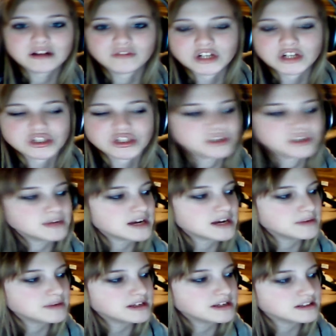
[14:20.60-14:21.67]
of laundry
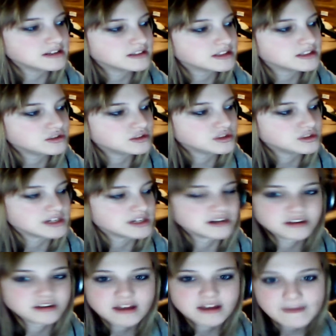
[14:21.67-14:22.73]
behind me, as you can
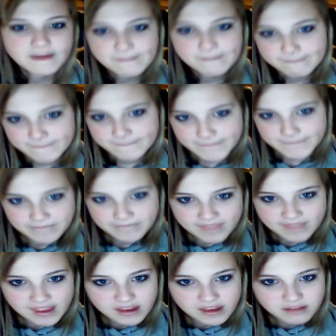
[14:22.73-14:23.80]
tell.
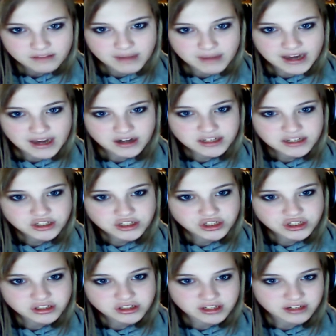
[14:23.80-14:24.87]
My
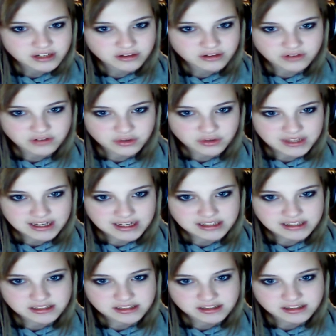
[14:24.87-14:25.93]
heritage? I don't even know what that
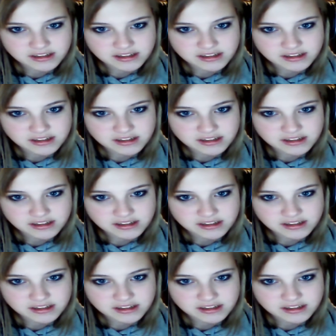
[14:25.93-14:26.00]
is.